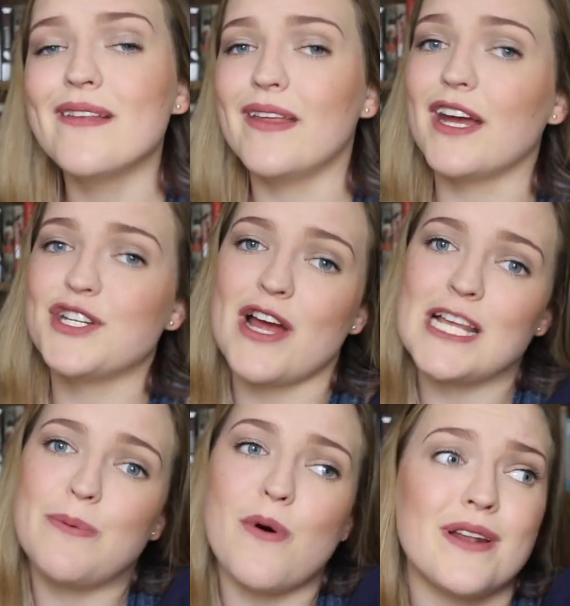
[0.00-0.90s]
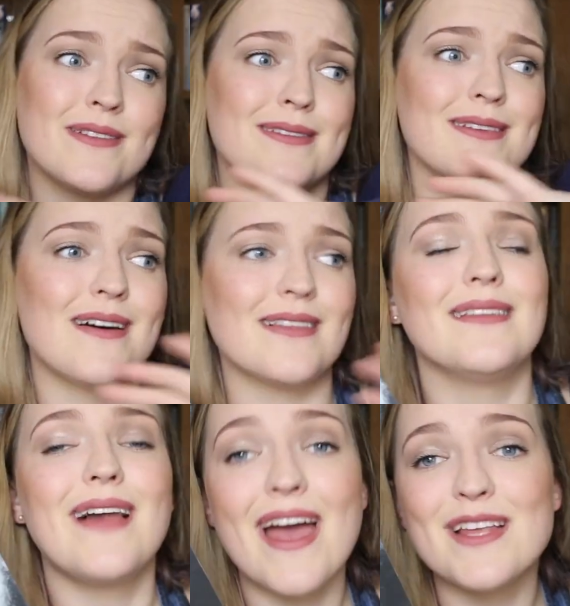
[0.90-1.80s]
they get transported to this other
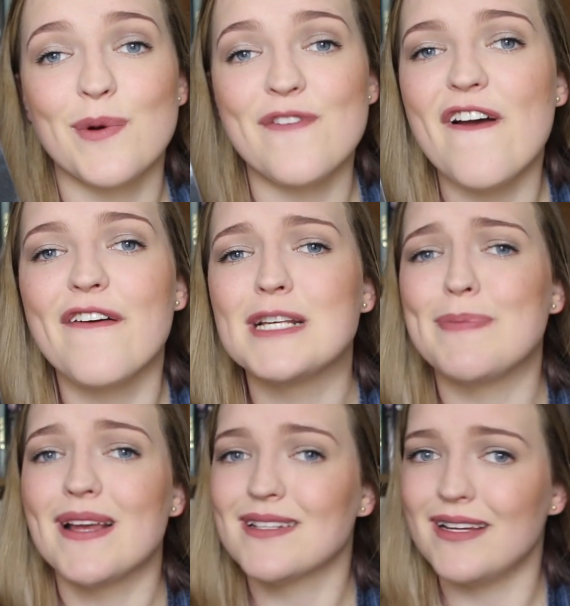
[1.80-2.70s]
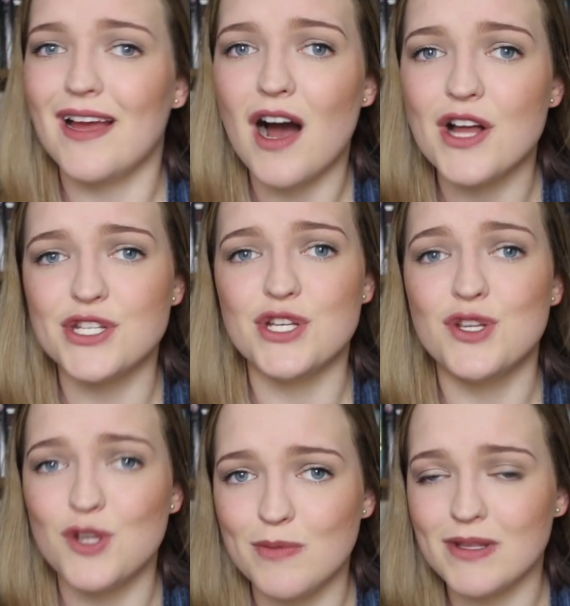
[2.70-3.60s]
land where fairies basically hunt
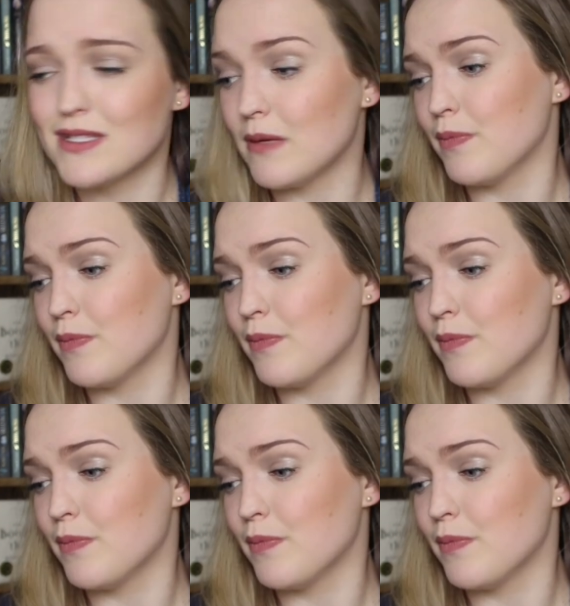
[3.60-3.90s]
humans.